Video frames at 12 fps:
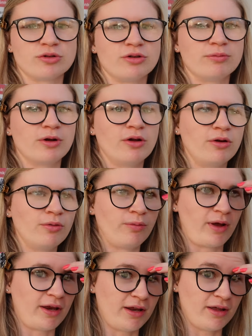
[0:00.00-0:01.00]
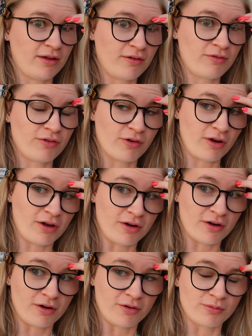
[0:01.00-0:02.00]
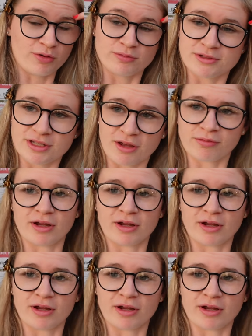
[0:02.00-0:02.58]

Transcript: room waiting for our rooms to get